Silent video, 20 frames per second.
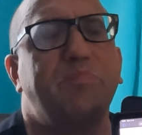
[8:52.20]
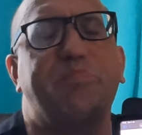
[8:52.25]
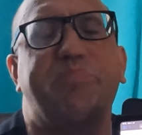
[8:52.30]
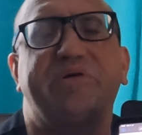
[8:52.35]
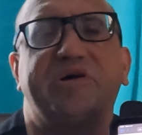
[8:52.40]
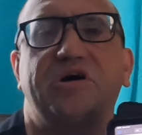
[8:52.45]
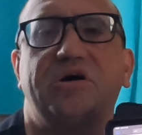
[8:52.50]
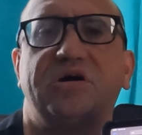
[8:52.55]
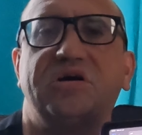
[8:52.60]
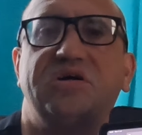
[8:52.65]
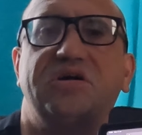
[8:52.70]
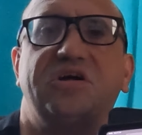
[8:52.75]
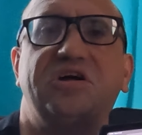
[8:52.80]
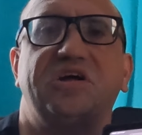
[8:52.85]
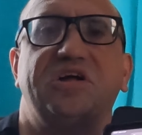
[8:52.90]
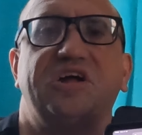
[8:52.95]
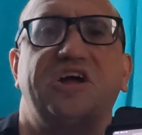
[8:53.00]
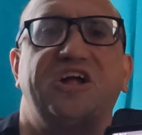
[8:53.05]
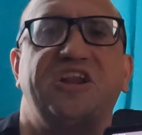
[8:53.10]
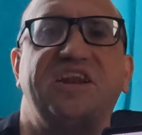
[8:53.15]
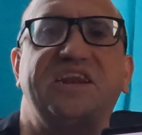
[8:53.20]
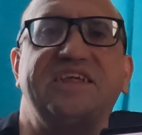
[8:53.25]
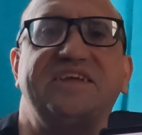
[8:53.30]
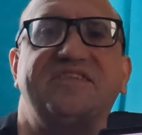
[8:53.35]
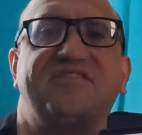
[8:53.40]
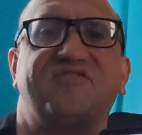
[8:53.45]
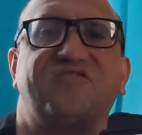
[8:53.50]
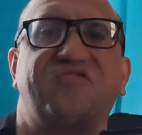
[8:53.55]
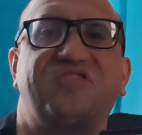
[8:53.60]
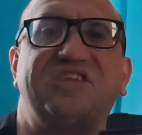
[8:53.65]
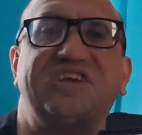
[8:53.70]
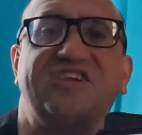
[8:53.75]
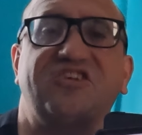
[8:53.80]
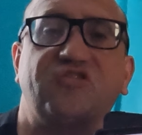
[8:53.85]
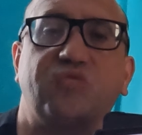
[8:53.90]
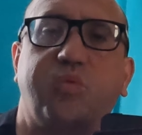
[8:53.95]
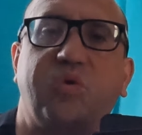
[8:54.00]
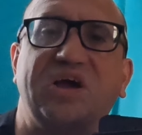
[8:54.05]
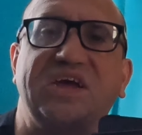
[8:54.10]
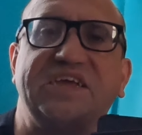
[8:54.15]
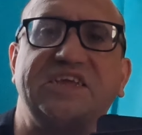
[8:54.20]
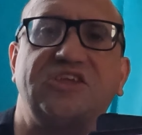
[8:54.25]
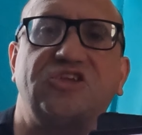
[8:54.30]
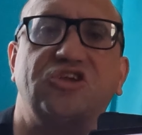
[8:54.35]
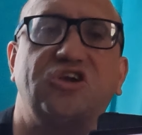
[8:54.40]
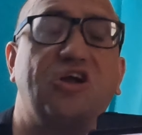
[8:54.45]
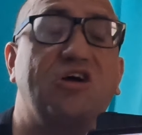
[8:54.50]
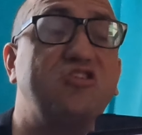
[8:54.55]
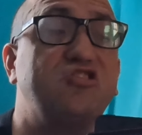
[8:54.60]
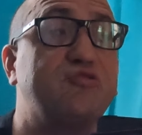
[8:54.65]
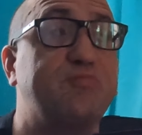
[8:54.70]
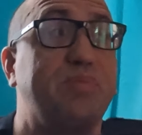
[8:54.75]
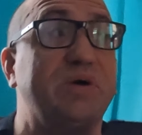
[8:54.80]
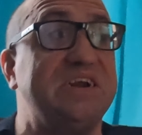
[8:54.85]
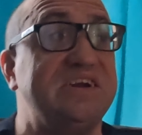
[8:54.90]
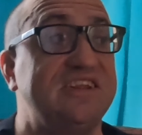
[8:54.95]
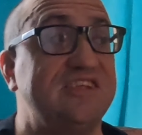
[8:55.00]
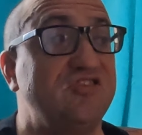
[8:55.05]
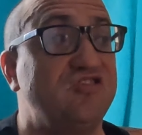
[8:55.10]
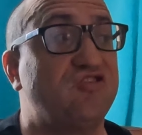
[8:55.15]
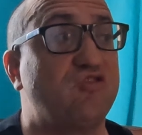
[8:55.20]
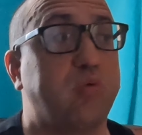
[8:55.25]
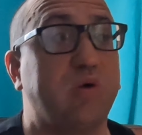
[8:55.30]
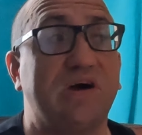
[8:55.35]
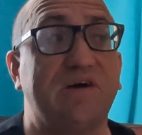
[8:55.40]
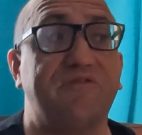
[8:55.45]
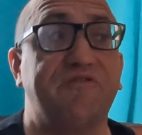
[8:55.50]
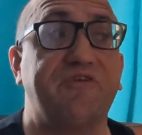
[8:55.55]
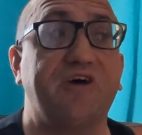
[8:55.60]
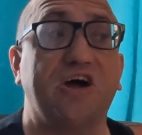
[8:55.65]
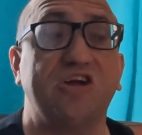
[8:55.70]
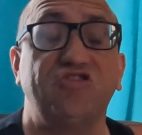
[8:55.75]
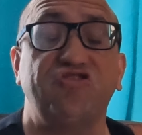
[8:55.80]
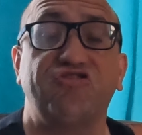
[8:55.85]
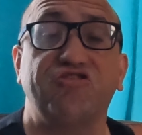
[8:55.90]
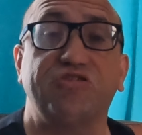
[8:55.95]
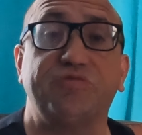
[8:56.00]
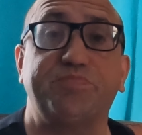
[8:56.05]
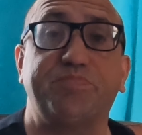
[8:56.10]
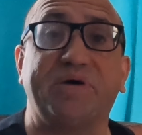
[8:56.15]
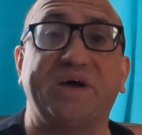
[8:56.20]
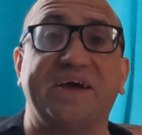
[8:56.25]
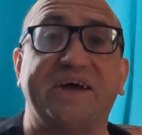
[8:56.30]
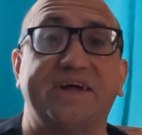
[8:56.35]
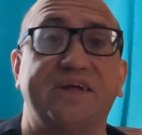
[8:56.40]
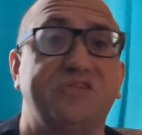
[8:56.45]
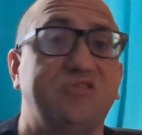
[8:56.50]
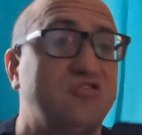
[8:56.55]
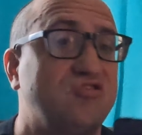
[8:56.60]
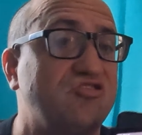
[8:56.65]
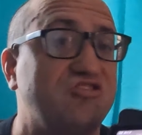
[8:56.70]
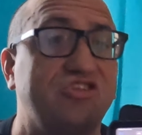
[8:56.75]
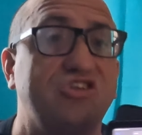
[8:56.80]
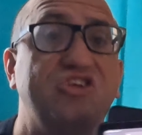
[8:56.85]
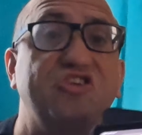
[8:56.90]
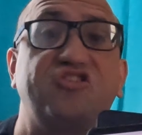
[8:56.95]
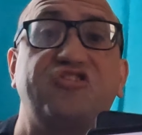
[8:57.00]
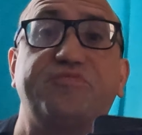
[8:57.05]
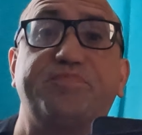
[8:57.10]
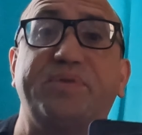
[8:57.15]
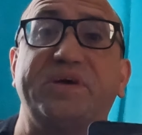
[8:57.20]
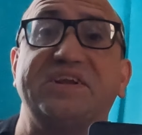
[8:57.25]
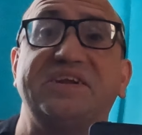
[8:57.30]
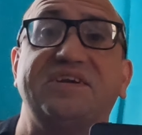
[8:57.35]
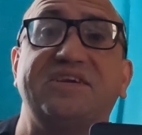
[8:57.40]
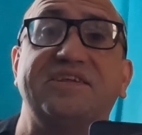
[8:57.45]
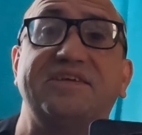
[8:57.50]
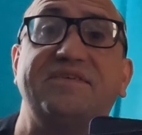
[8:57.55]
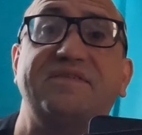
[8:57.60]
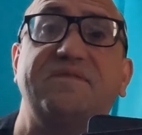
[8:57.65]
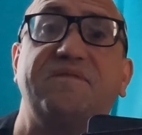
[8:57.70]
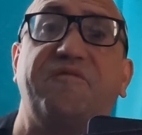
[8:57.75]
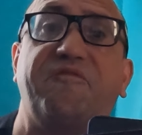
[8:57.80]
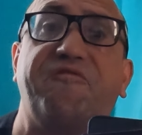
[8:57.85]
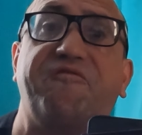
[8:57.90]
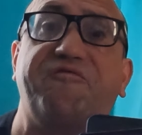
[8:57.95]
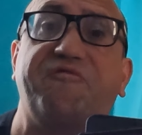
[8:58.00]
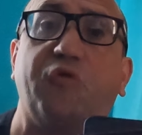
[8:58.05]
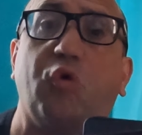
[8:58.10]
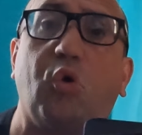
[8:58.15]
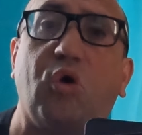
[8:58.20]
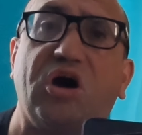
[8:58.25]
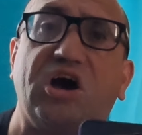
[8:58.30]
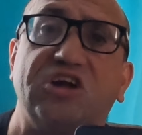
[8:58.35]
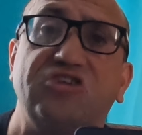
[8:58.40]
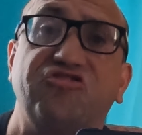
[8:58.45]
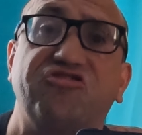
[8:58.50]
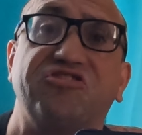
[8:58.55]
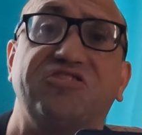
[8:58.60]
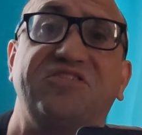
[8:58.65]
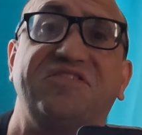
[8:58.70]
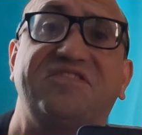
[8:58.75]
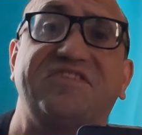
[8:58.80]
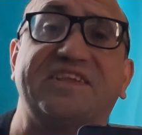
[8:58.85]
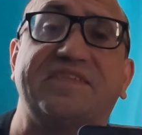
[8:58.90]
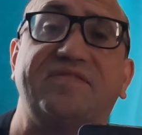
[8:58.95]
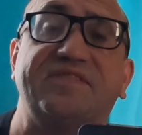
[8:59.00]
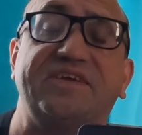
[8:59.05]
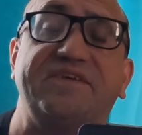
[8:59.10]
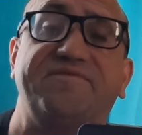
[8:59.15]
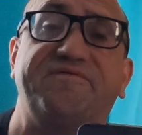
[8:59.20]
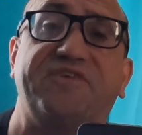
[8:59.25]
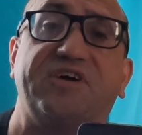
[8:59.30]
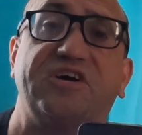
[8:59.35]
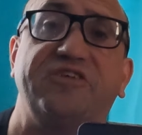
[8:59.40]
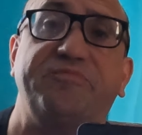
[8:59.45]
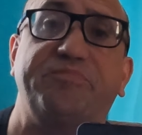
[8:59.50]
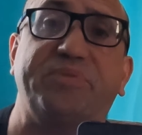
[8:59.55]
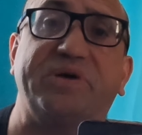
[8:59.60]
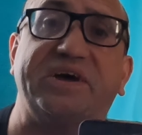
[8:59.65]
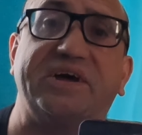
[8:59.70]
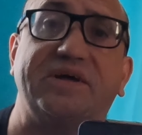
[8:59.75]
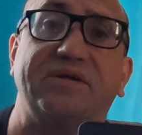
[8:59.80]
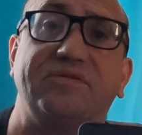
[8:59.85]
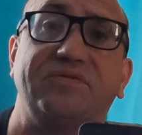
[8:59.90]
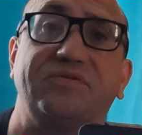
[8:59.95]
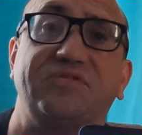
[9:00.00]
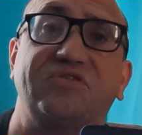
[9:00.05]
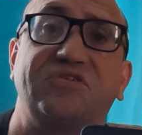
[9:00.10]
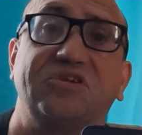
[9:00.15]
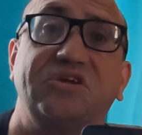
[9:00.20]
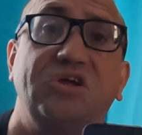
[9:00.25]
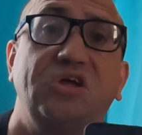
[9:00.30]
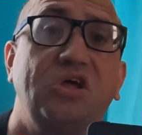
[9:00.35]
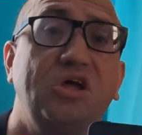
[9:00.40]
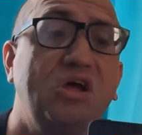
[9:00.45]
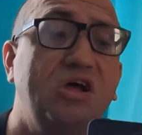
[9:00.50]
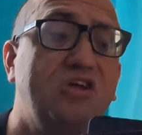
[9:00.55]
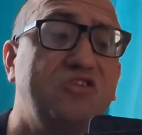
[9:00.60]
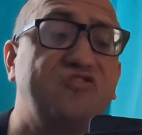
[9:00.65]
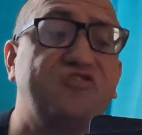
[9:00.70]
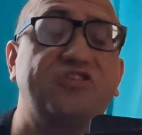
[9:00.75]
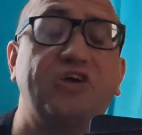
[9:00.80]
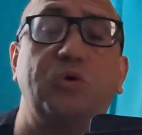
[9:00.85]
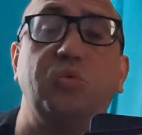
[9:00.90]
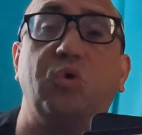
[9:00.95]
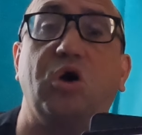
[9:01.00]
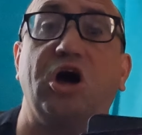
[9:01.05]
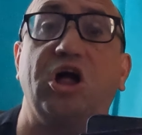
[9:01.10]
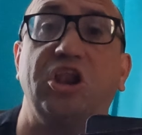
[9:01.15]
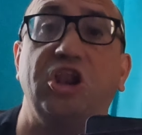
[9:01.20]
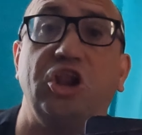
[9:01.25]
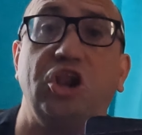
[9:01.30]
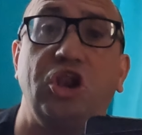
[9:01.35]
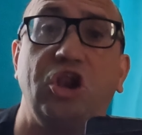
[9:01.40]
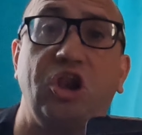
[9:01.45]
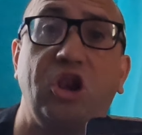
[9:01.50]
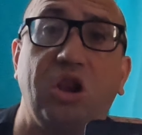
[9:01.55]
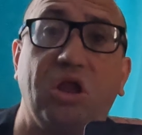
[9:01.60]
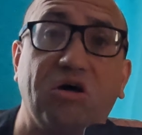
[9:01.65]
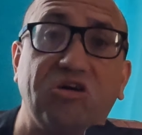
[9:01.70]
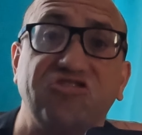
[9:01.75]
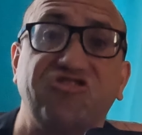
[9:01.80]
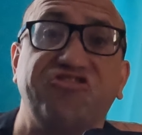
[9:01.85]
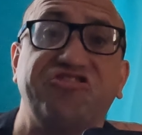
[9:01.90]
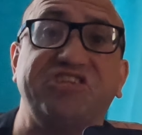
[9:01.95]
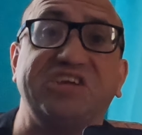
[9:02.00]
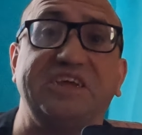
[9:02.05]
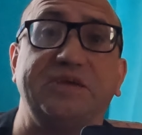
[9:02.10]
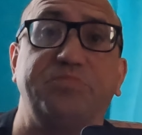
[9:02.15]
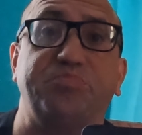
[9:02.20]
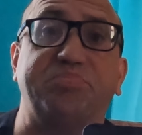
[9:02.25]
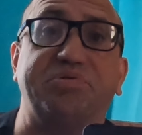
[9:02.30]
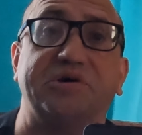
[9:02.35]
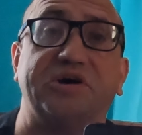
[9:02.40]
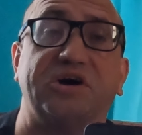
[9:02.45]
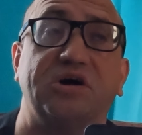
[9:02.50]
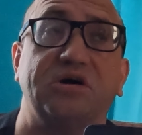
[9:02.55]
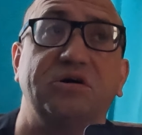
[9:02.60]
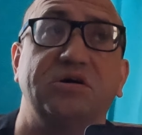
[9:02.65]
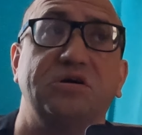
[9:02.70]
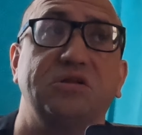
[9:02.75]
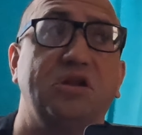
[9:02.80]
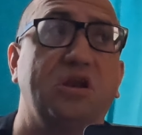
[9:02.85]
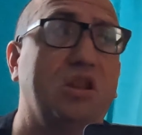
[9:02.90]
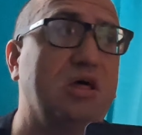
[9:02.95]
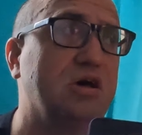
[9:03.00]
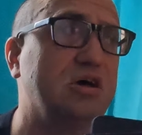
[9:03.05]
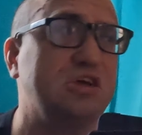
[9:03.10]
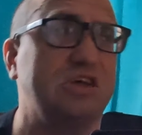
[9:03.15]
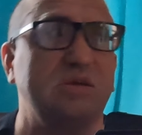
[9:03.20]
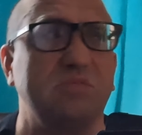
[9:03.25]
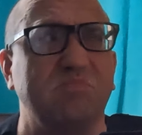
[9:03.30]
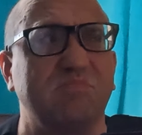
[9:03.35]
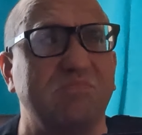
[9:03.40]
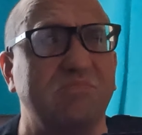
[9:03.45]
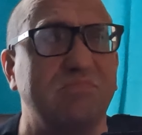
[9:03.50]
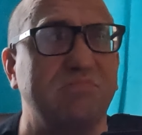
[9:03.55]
But at least this way, you're not spending £1,200, you're spending £475. So a lot cheaper, like,